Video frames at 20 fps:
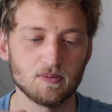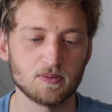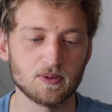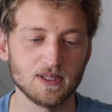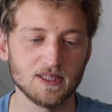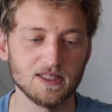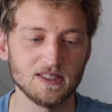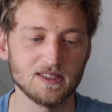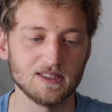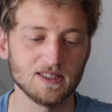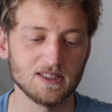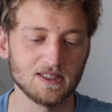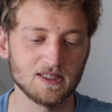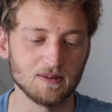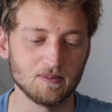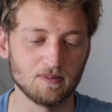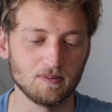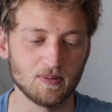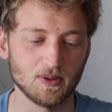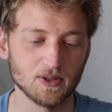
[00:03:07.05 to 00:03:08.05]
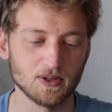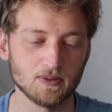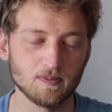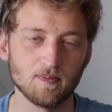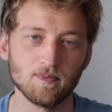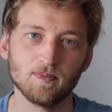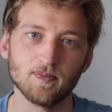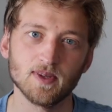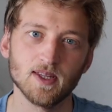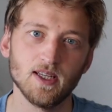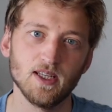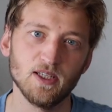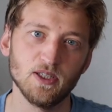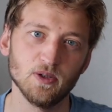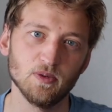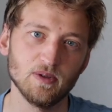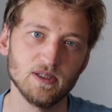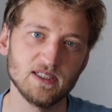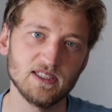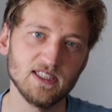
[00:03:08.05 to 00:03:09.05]
print at the bottom,
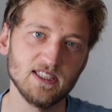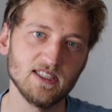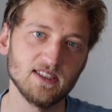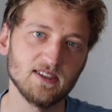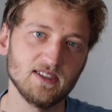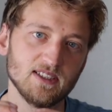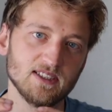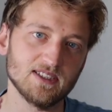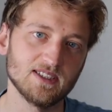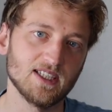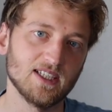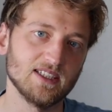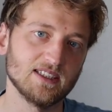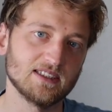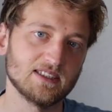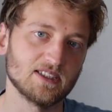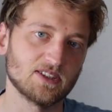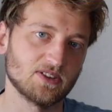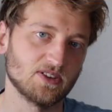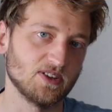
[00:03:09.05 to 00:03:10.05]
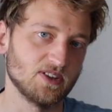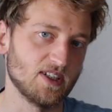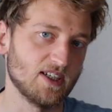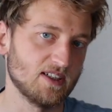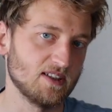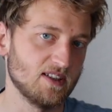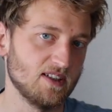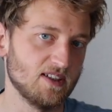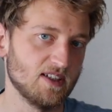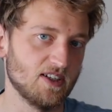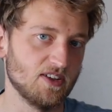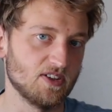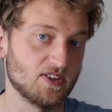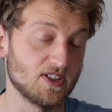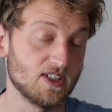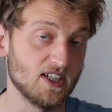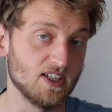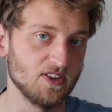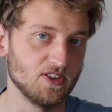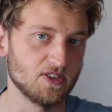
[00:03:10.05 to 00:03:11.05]
you will see that these tests are conducted under
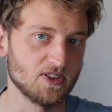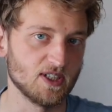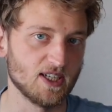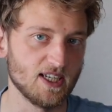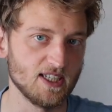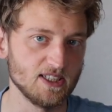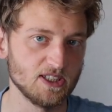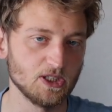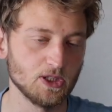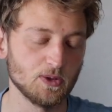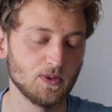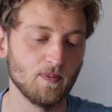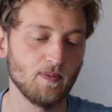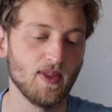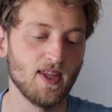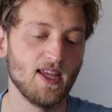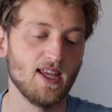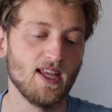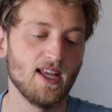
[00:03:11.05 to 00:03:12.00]
100 ISO,